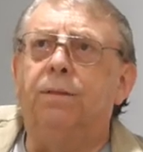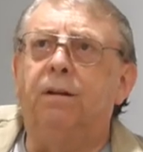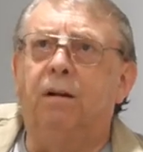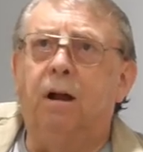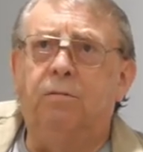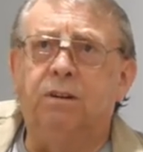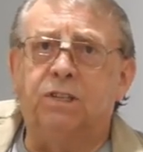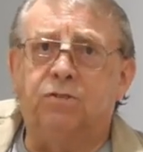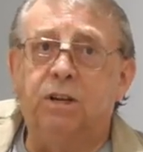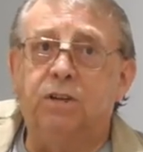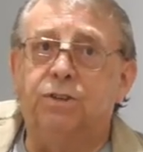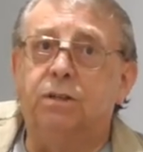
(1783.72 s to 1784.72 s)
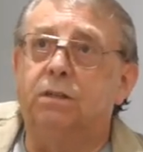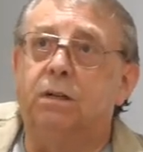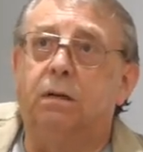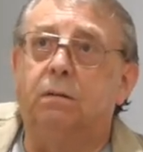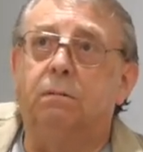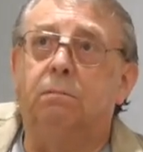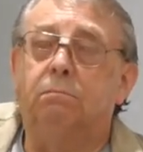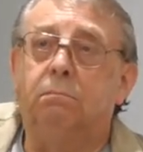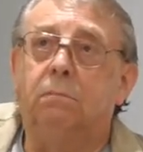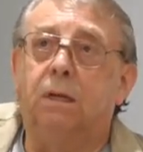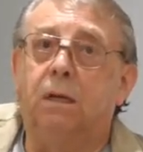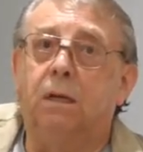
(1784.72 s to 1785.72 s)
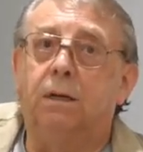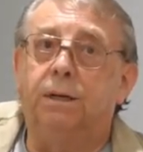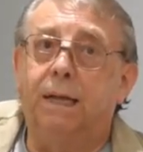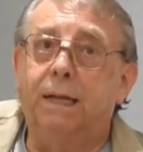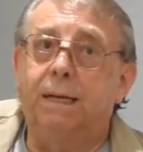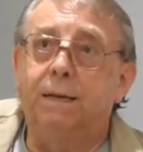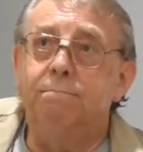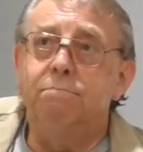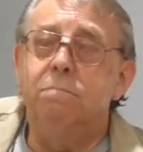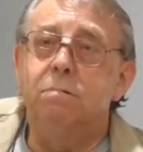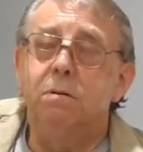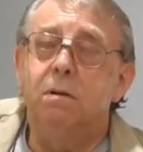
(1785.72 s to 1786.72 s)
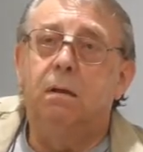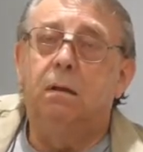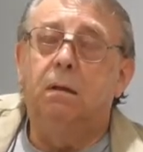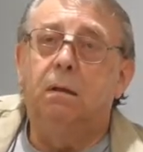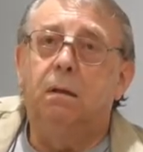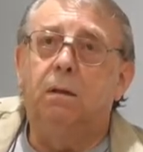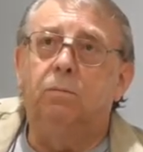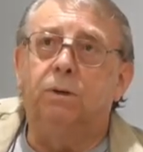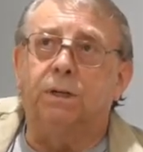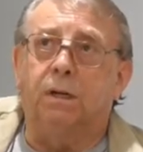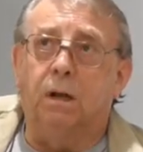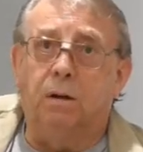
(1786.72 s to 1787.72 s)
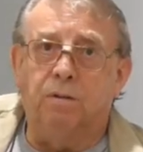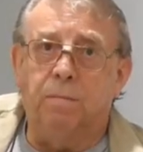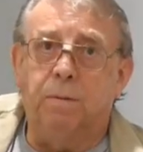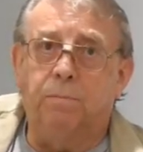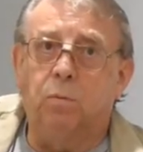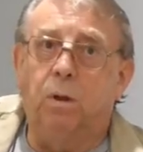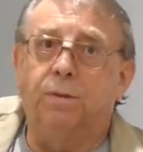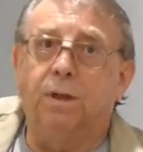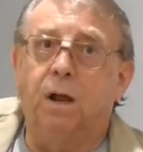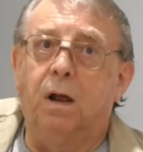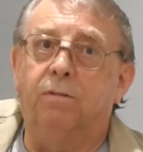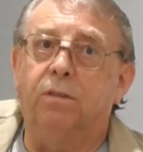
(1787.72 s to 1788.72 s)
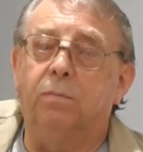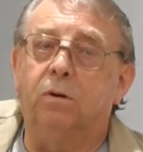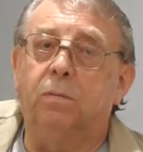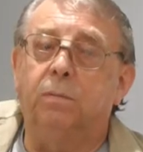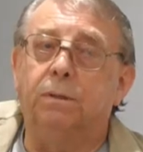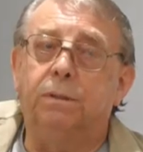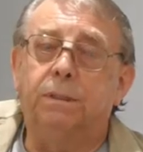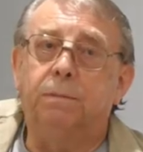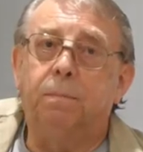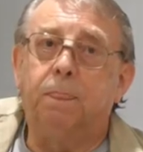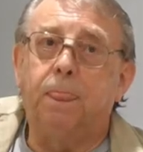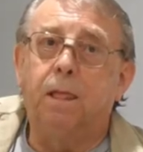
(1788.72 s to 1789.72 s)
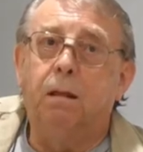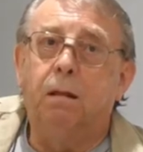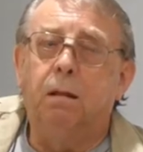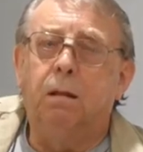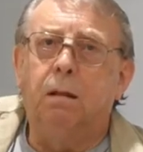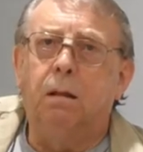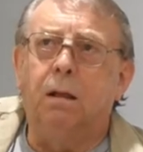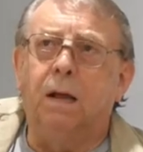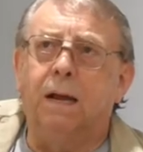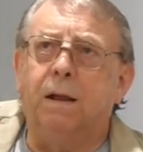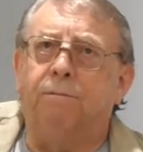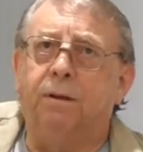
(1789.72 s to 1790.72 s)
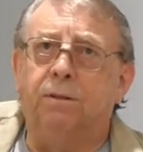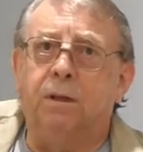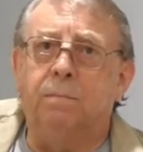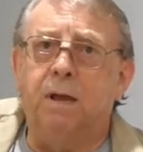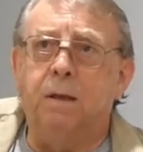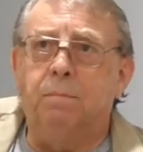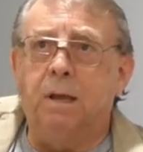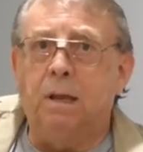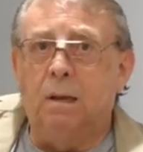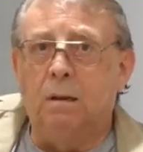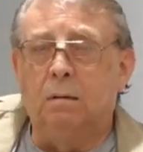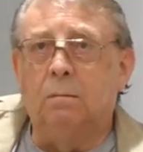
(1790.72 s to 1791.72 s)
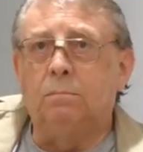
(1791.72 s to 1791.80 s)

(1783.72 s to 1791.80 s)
There are restrictions on earned income, which I can't remember what they are at the moment, and I feel there may be